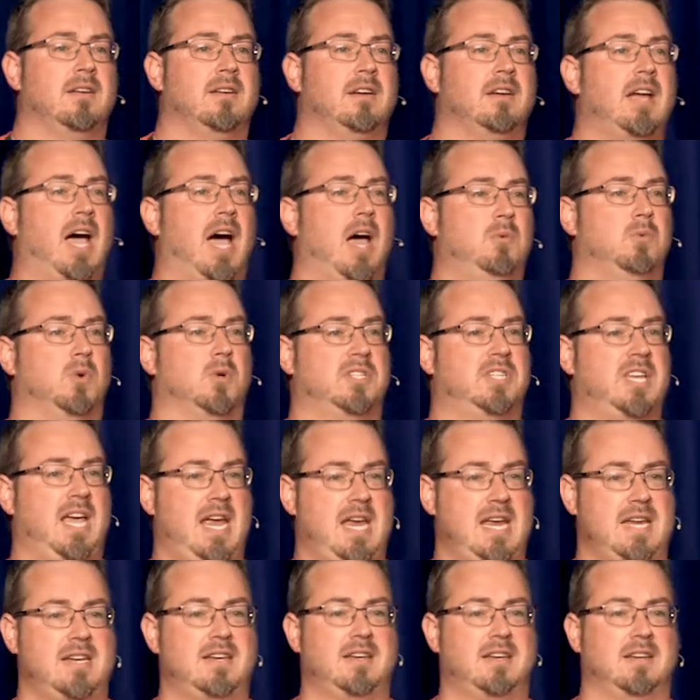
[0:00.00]
God will
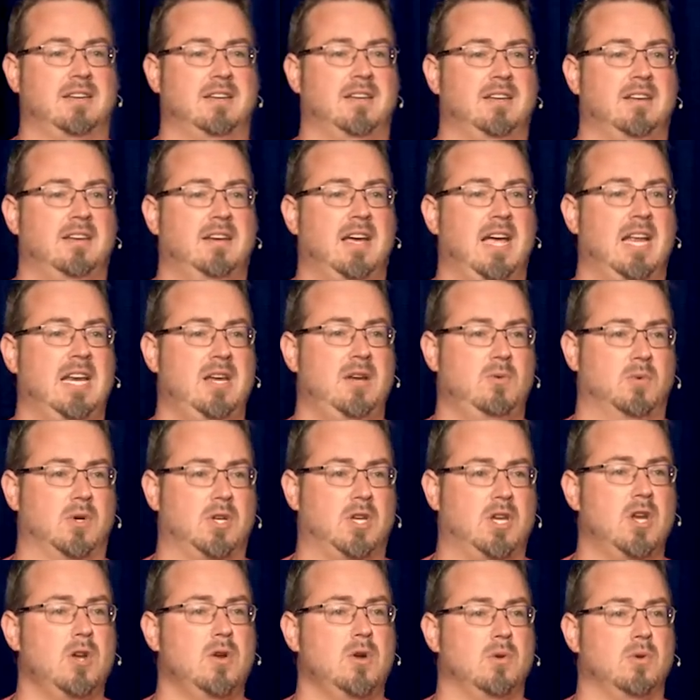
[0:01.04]
take and He will
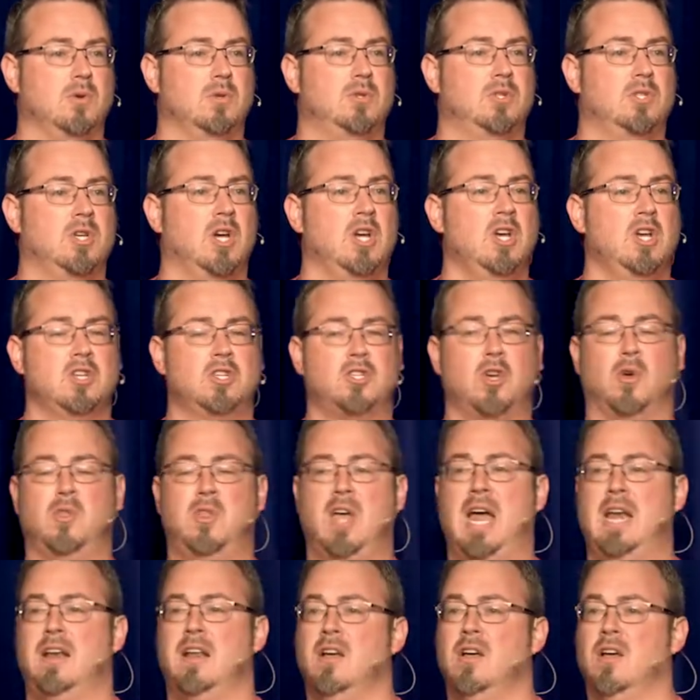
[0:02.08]
use so
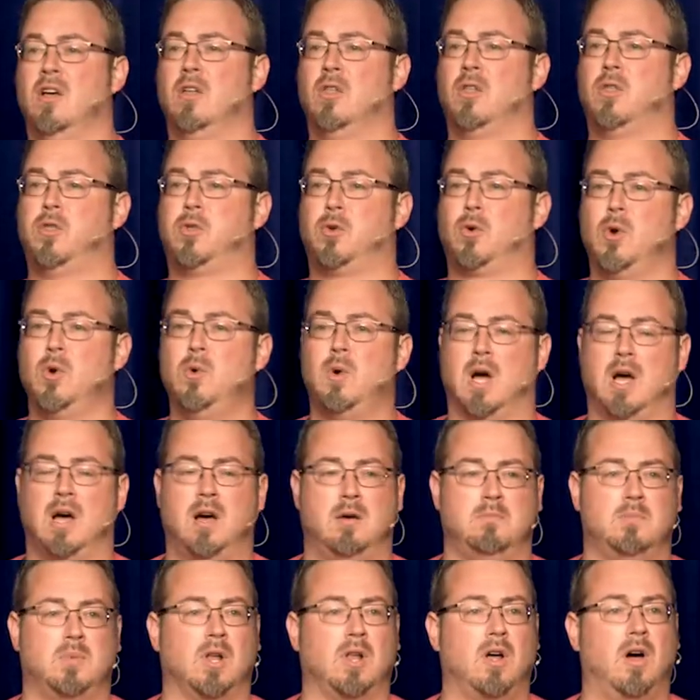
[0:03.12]
that through a
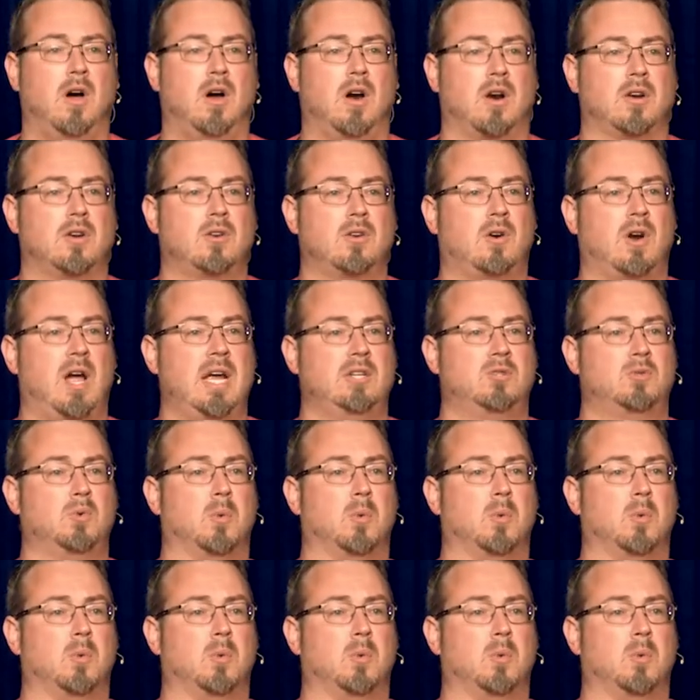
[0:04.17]
humble heart, Christ